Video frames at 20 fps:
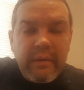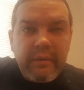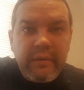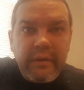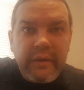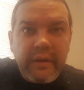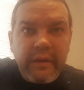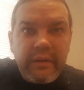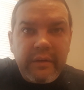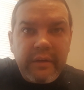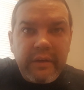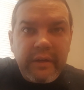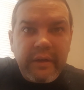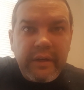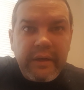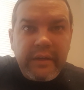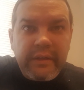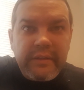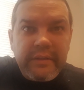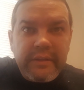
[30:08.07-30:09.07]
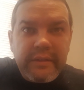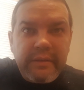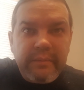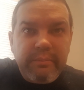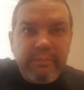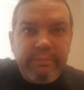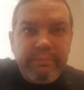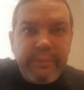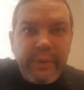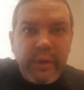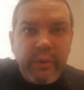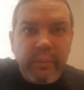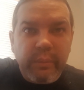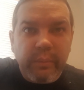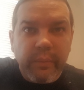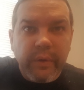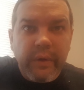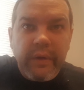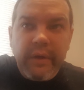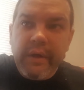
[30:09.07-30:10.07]
Now you can kind of see, boom,
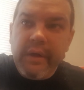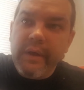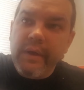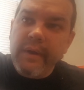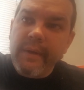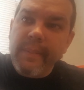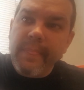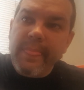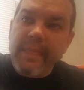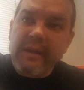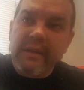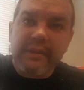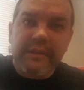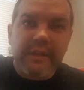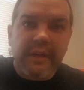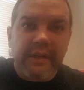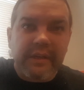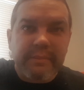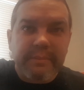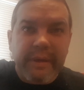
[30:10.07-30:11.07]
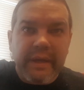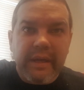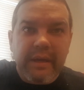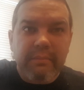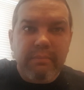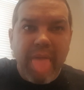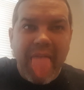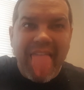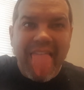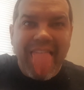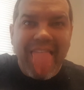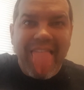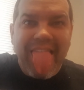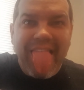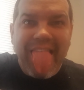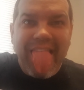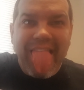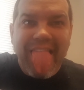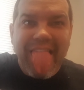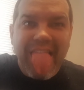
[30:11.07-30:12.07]
tongue is pink, and
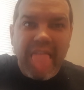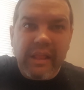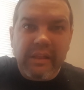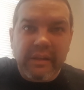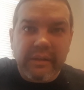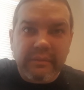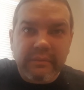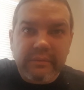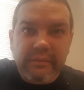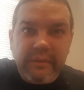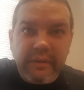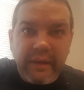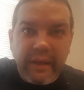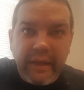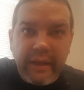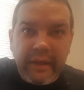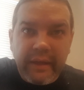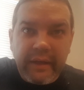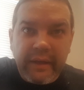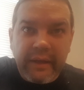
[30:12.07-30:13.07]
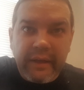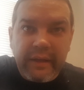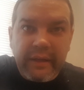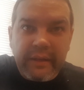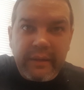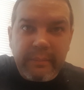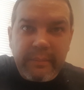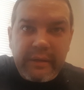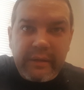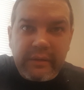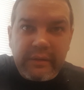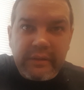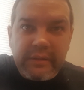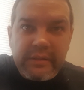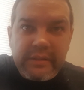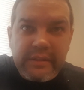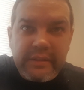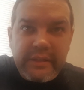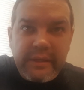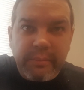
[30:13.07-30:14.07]
the middle is
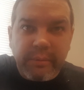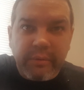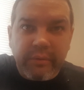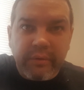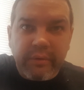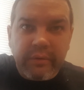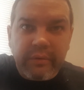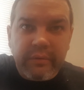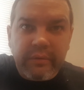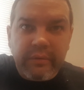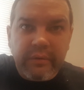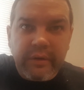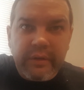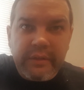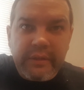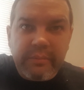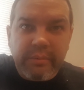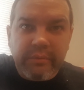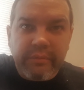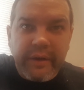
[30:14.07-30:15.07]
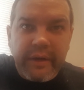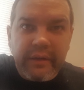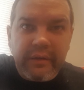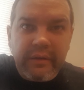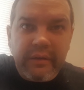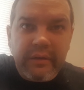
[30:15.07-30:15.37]
a deeper red.